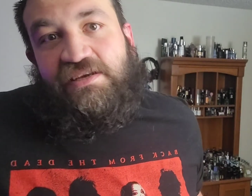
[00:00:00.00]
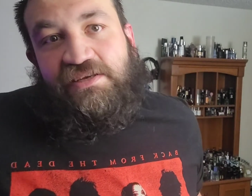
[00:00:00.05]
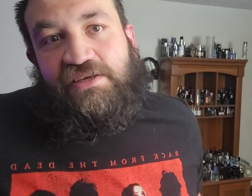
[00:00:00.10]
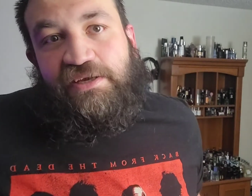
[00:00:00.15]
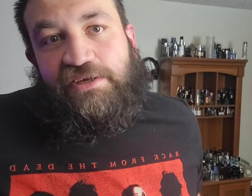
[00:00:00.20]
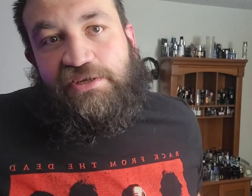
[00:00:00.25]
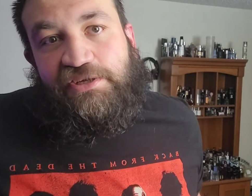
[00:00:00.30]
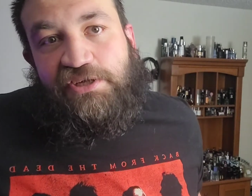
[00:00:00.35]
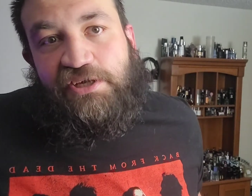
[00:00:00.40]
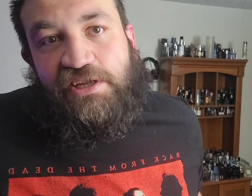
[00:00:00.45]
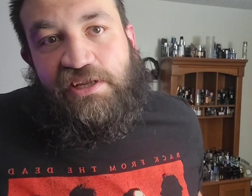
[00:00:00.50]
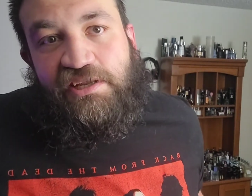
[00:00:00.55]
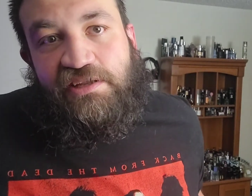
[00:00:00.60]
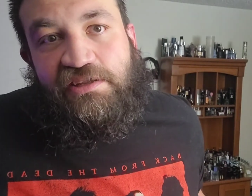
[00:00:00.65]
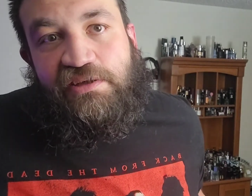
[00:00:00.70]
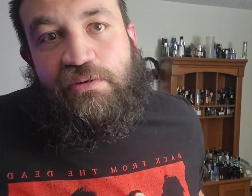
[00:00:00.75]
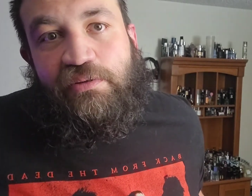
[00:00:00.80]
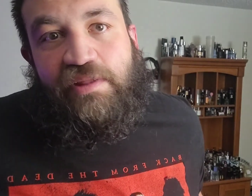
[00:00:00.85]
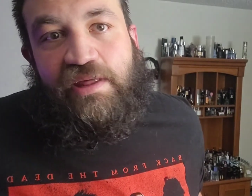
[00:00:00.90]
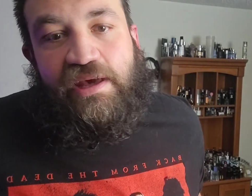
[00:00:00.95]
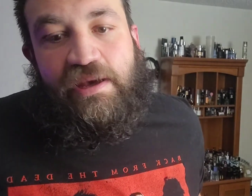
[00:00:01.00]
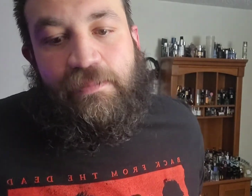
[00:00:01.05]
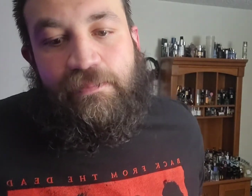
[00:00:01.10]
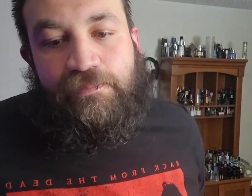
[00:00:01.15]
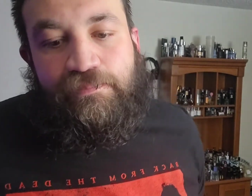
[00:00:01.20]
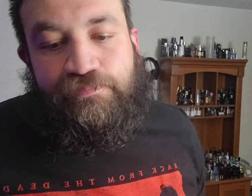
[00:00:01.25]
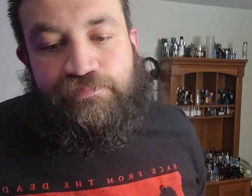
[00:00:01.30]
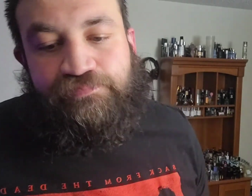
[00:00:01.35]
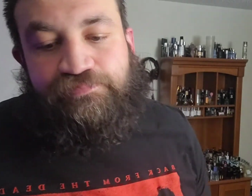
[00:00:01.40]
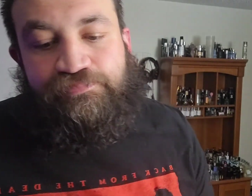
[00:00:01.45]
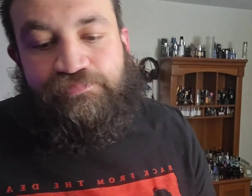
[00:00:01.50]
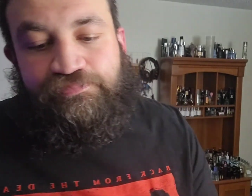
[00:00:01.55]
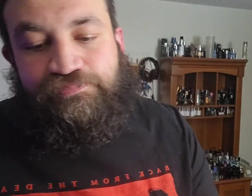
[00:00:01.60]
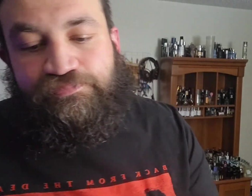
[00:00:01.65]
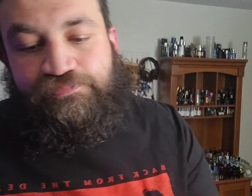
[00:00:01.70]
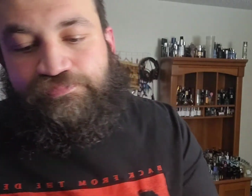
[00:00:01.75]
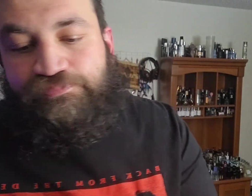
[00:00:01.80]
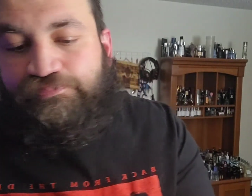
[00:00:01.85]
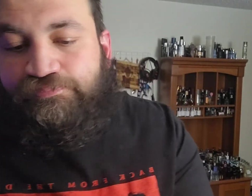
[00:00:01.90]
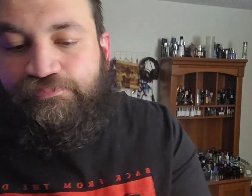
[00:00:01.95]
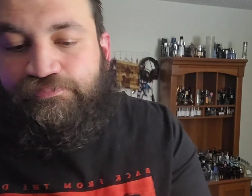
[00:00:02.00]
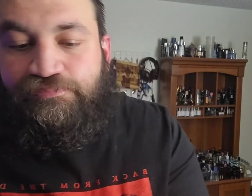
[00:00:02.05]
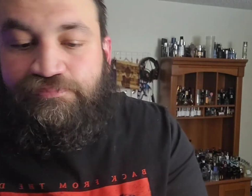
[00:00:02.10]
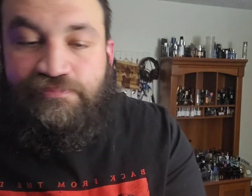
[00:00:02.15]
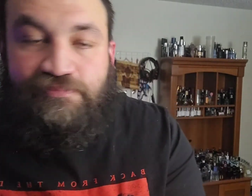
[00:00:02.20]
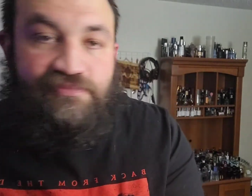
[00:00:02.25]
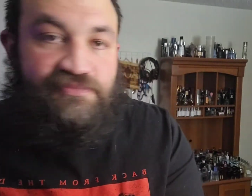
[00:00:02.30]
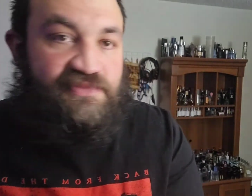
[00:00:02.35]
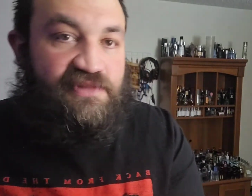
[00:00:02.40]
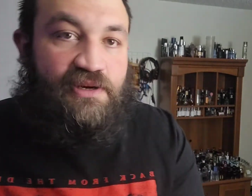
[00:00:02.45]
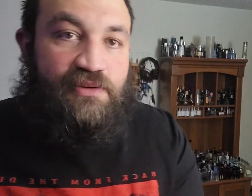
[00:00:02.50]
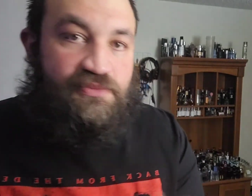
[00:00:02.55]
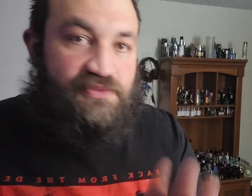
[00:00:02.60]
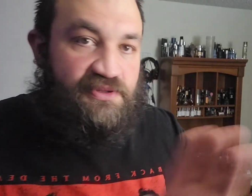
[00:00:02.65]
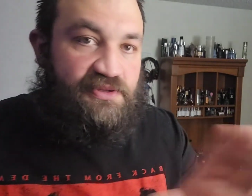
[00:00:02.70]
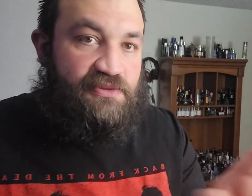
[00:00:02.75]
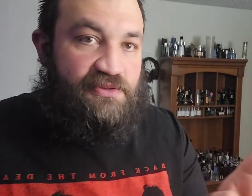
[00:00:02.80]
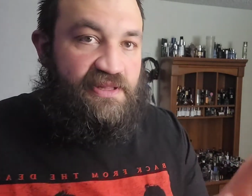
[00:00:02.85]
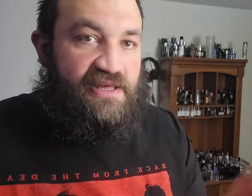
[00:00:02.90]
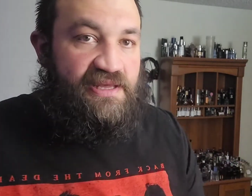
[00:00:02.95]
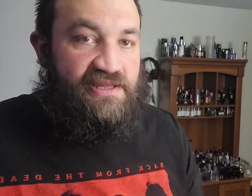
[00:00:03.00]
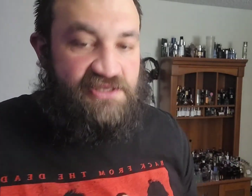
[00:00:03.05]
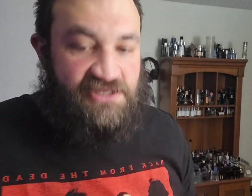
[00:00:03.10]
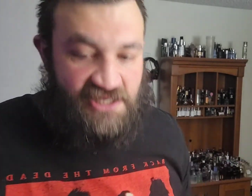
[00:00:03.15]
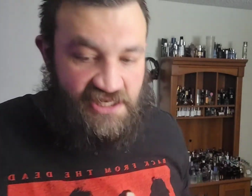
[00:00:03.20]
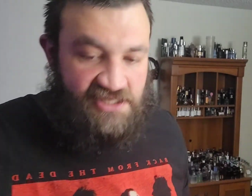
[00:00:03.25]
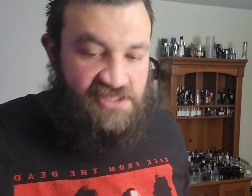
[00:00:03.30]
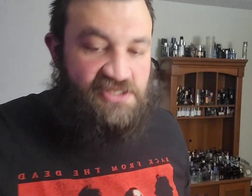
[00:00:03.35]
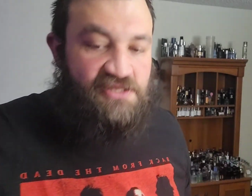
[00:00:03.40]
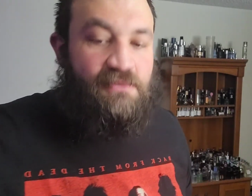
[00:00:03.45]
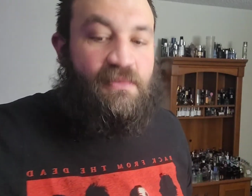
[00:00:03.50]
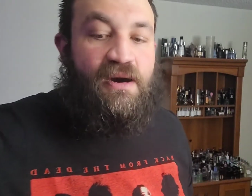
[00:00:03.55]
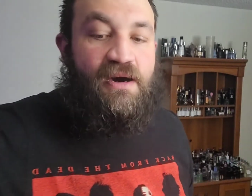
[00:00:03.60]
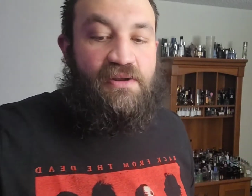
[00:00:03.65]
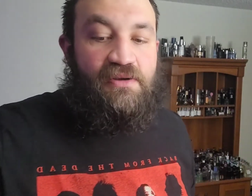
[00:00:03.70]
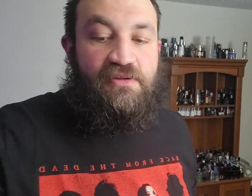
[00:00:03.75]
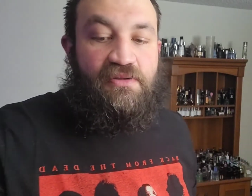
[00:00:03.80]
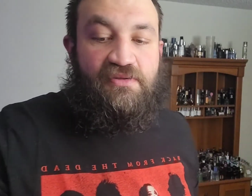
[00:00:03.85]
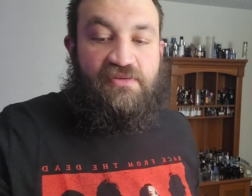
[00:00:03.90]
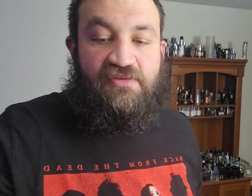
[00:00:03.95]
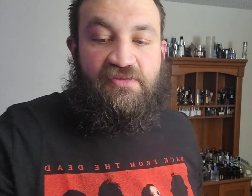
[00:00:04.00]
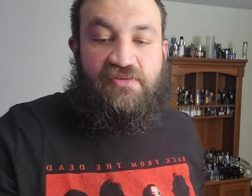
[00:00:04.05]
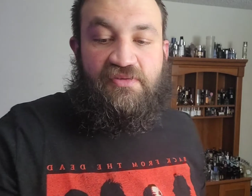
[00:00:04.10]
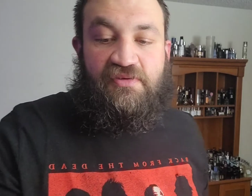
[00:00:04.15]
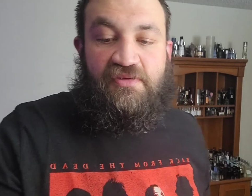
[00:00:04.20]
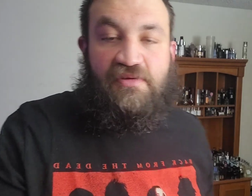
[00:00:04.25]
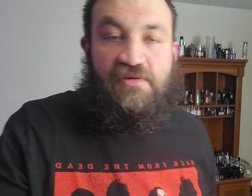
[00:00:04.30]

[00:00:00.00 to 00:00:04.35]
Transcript: you shouldn't do that. Don't do that. Change the bottles.